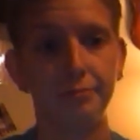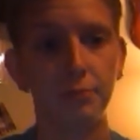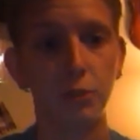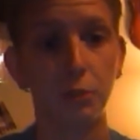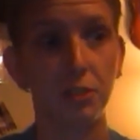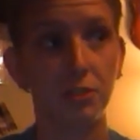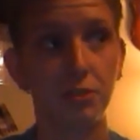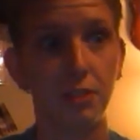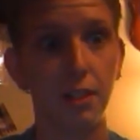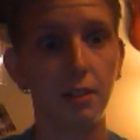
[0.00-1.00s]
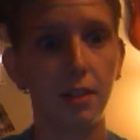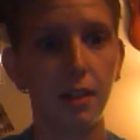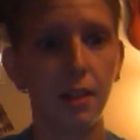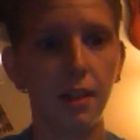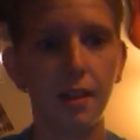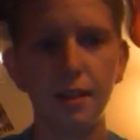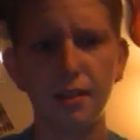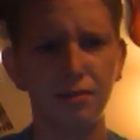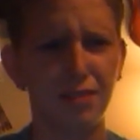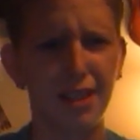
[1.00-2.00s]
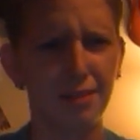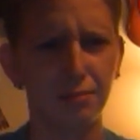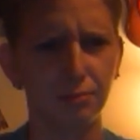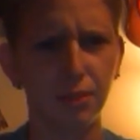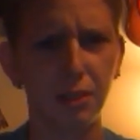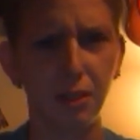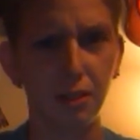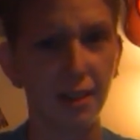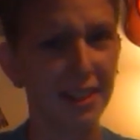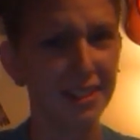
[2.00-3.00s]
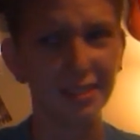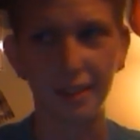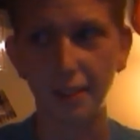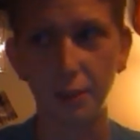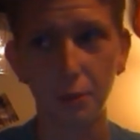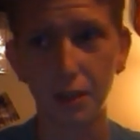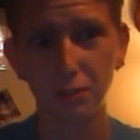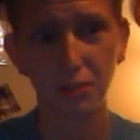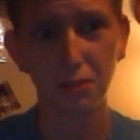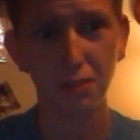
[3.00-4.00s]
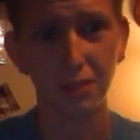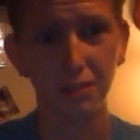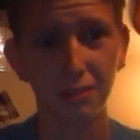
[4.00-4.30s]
So we just did it. And I did not know what I was doing.